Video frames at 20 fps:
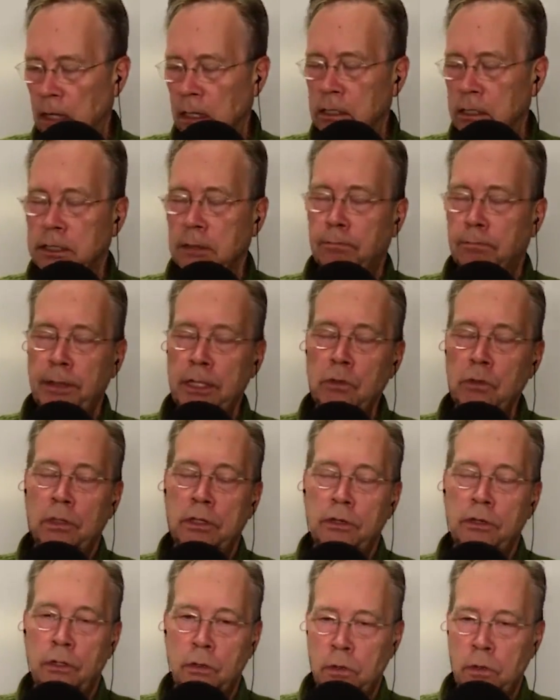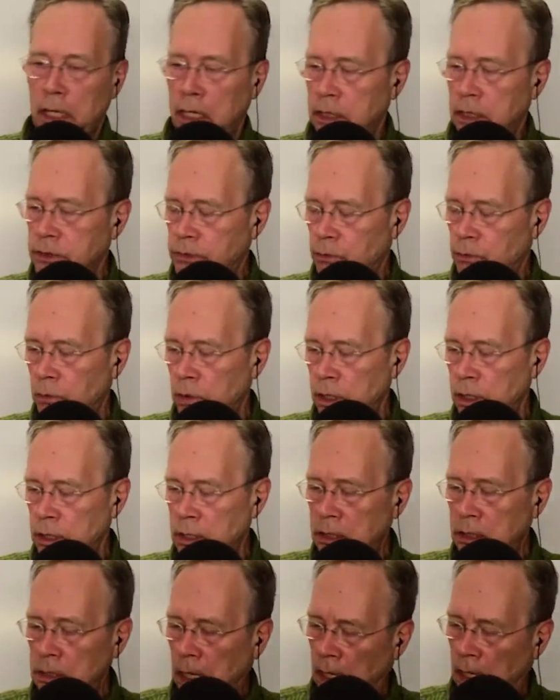to be with you as
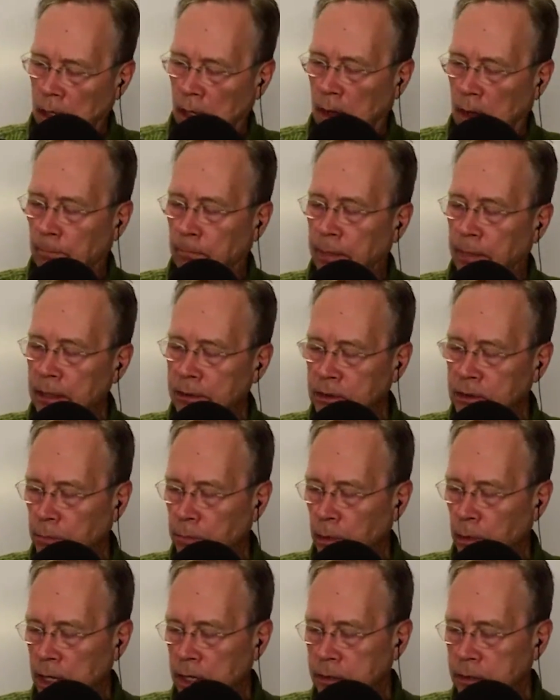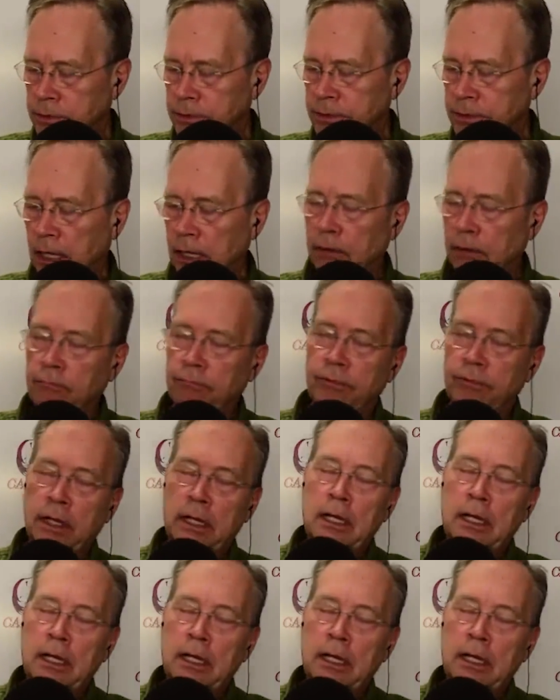we pick the brains of